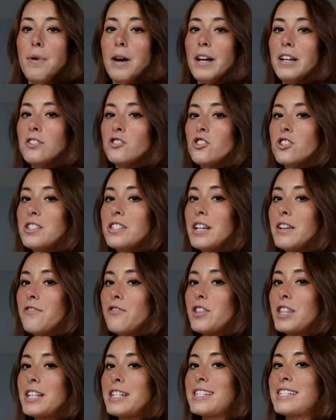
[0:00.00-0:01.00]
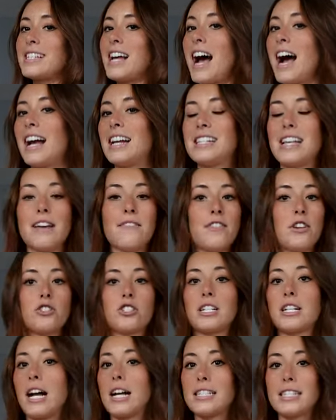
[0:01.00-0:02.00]
but just like for the side, if there's
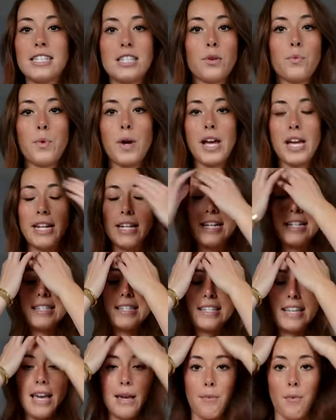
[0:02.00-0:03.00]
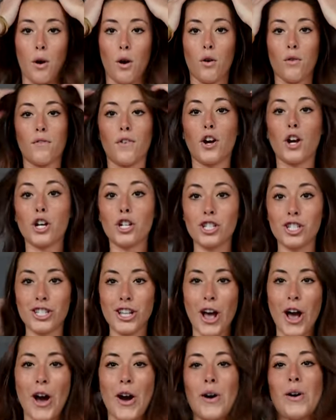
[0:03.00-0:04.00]
a gust of wind, it's game over. So
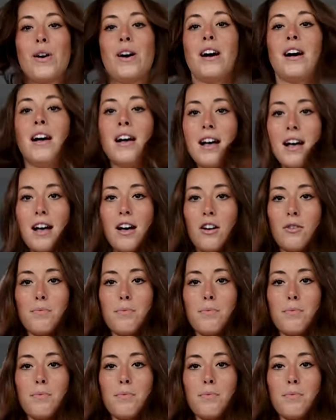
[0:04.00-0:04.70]
I'll